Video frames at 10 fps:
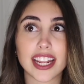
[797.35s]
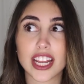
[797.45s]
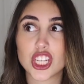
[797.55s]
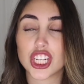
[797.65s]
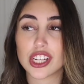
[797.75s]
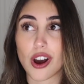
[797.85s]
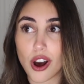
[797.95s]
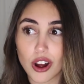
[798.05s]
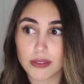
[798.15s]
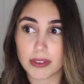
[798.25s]
And then she
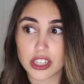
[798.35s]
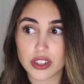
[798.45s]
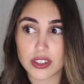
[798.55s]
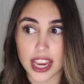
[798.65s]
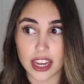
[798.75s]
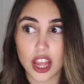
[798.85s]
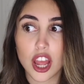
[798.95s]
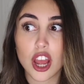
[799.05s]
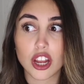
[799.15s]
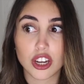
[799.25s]
called me and she was like,
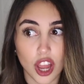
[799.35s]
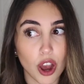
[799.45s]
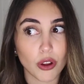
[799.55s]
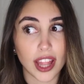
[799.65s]
no,